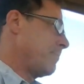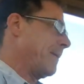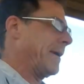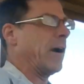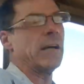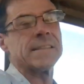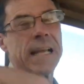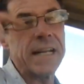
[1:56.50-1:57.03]

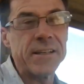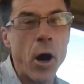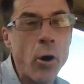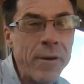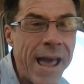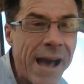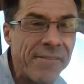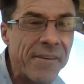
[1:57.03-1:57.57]
because they
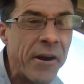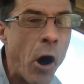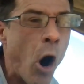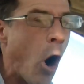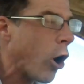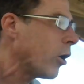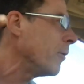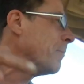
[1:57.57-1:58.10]
don't have an
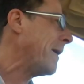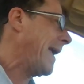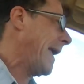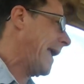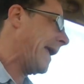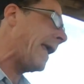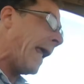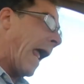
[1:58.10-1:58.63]

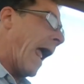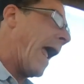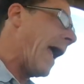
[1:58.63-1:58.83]
army